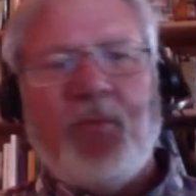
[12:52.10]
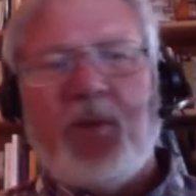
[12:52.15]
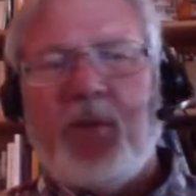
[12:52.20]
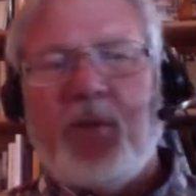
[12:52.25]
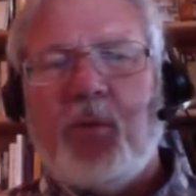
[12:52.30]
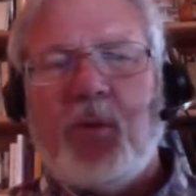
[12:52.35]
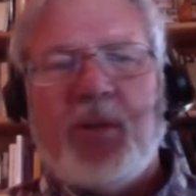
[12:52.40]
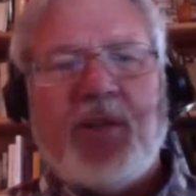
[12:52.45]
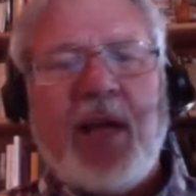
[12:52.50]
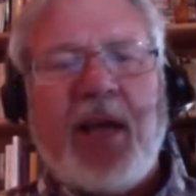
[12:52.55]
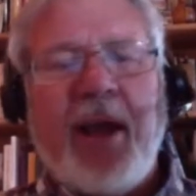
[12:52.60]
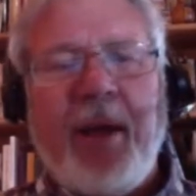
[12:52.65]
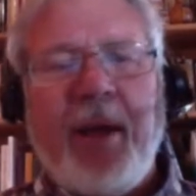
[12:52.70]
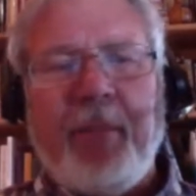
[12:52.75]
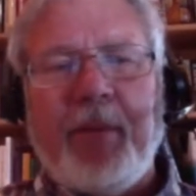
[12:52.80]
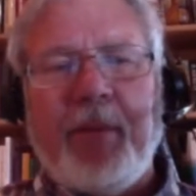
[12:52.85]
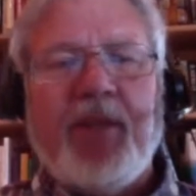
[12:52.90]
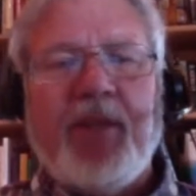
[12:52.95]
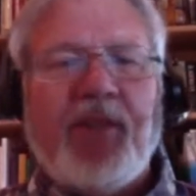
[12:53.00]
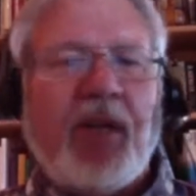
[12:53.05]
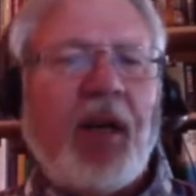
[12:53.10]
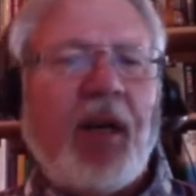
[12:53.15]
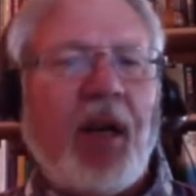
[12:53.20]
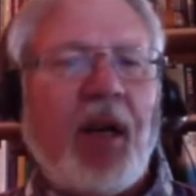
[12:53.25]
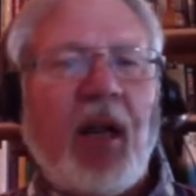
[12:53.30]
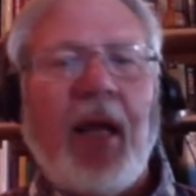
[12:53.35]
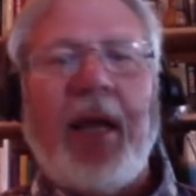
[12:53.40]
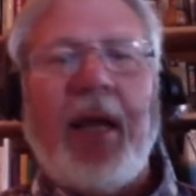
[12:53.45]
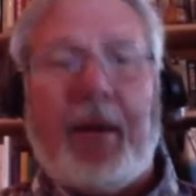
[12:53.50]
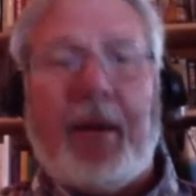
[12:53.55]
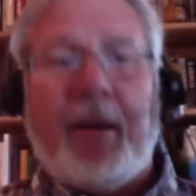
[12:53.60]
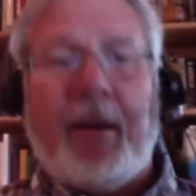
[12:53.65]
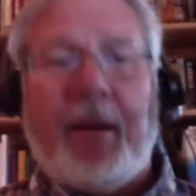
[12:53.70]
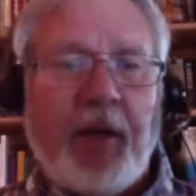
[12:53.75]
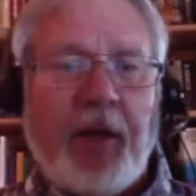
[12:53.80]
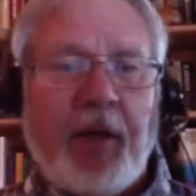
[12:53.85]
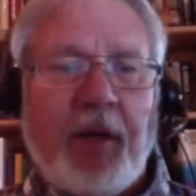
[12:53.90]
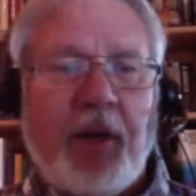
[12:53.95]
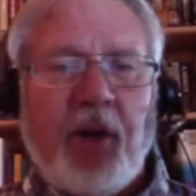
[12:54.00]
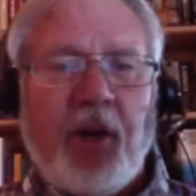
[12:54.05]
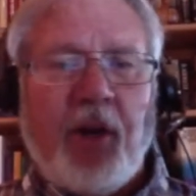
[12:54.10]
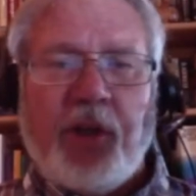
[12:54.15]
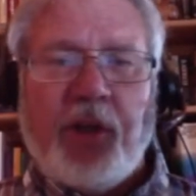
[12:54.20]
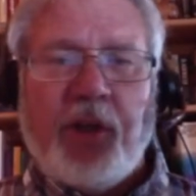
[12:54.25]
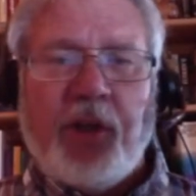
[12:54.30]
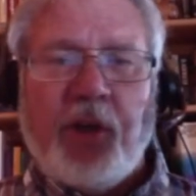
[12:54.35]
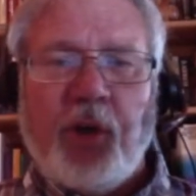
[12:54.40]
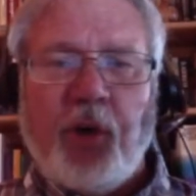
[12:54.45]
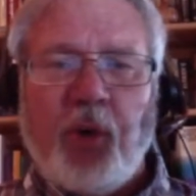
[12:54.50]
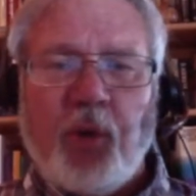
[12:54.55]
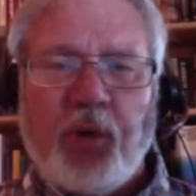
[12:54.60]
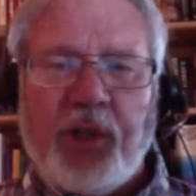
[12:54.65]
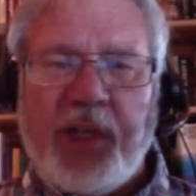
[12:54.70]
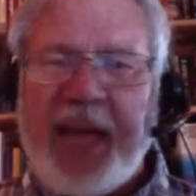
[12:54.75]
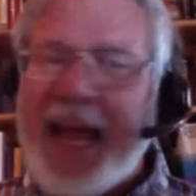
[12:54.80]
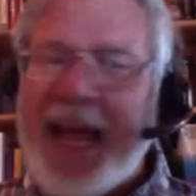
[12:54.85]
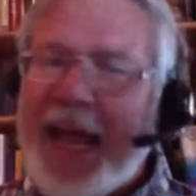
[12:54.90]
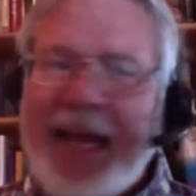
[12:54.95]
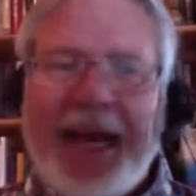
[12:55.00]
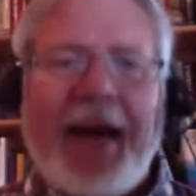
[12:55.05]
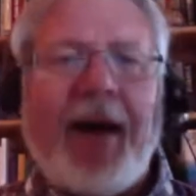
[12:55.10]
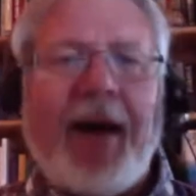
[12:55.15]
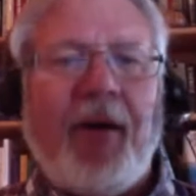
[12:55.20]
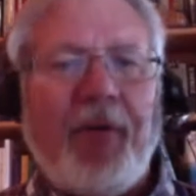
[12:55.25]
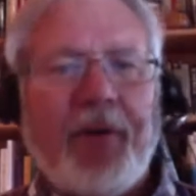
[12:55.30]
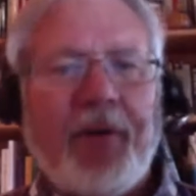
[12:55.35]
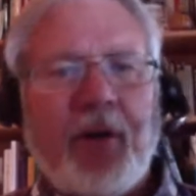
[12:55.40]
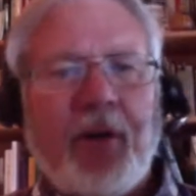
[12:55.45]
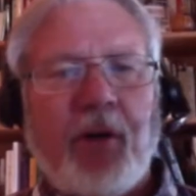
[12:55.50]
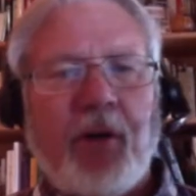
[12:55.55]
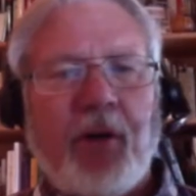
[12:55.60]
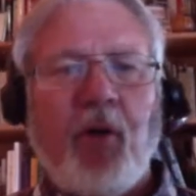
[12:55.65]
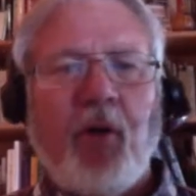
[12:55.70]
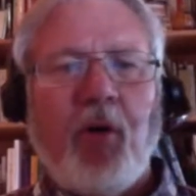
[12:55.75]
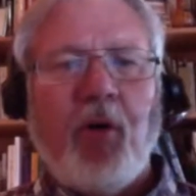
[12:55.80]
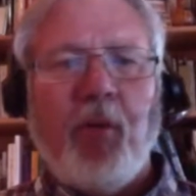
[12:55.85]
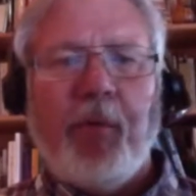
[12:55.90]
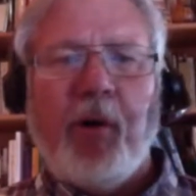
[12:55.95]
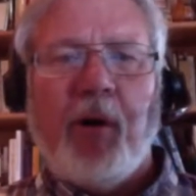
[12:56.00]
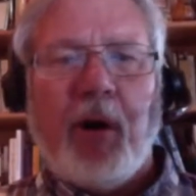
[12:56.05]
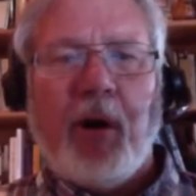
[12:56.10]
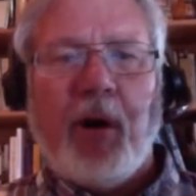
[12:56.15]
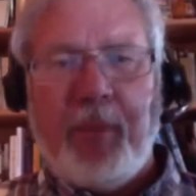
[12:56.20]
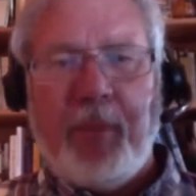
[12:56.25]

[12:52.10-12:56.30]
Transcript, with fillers: was happy as a clam to take out Jacobo right.